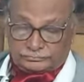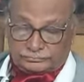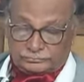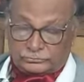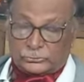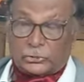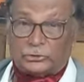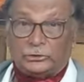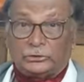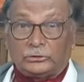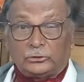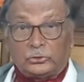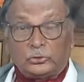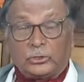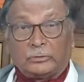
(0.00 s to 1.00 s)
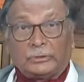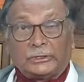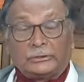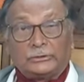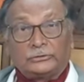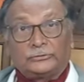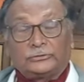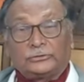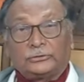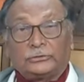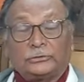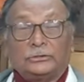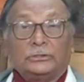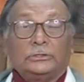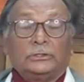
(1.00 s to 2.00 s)
Now here the two commanders
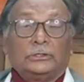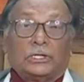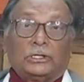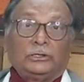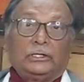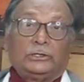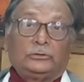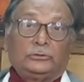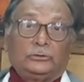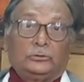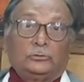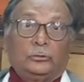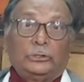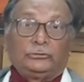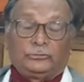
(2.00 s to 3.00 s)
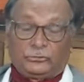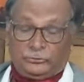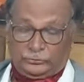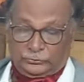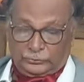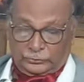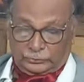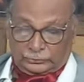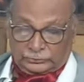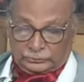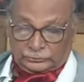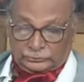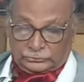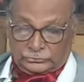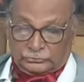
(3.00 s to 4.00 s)
I'd like to mention to you.
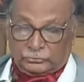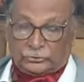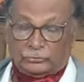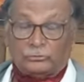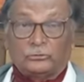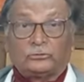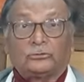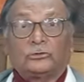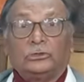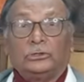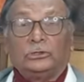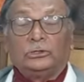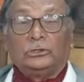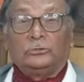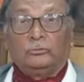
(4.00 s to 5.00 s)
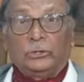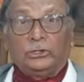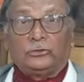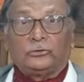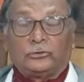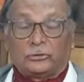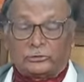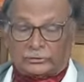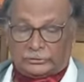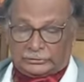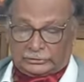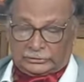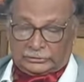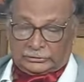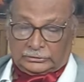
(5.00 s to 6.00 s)
One was Major
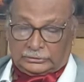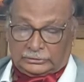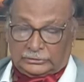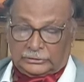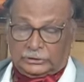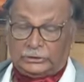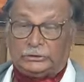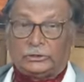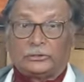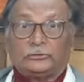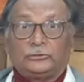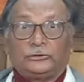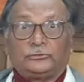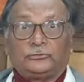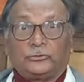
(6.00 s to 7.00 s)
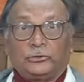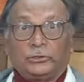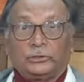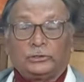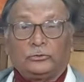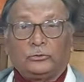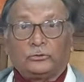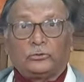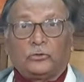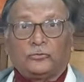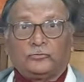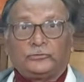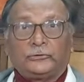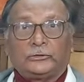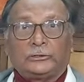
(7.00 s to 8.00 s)
General Indrajit Singh, who was the
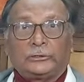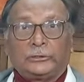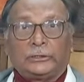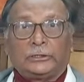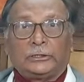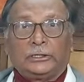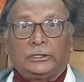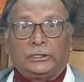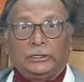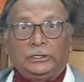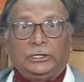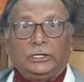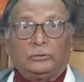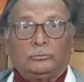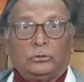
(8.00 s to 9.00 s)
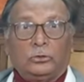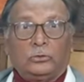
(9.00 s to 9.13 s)
officiating DMO